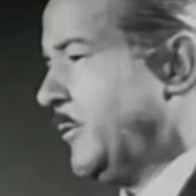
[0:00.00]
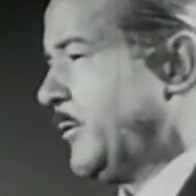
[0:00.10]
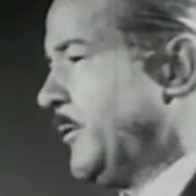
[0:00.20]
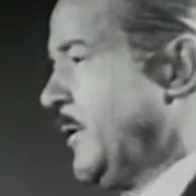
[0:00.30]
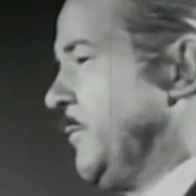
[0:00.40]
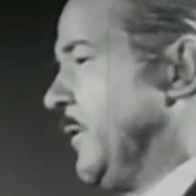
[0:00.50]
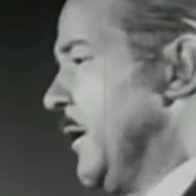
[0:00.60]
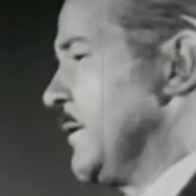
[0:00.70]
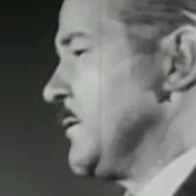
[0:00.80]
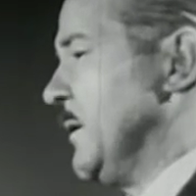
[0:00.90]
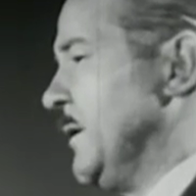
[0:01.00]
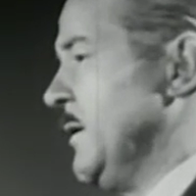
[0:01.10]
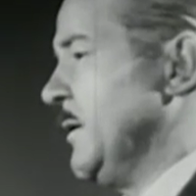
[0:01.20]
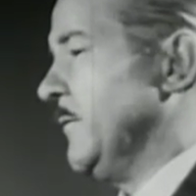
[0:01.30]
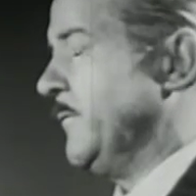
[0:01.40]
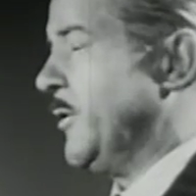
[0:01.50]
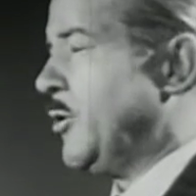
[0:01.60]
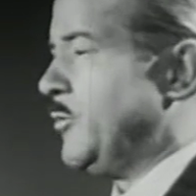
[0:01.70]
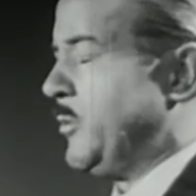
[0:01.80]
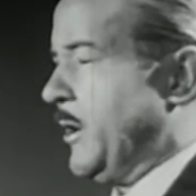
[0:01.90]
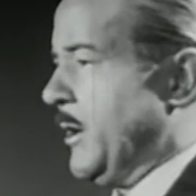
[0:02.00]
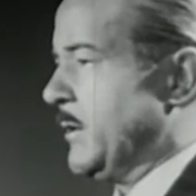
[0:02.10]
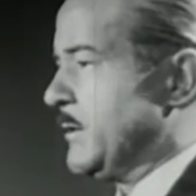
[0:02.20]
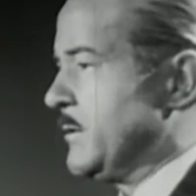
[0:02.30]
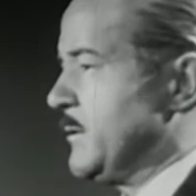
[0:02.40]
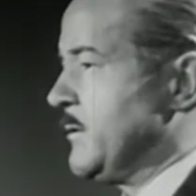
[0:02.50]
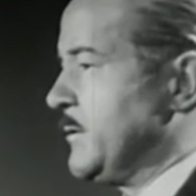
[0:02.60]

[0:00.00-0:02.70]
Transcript: between a policy of no parks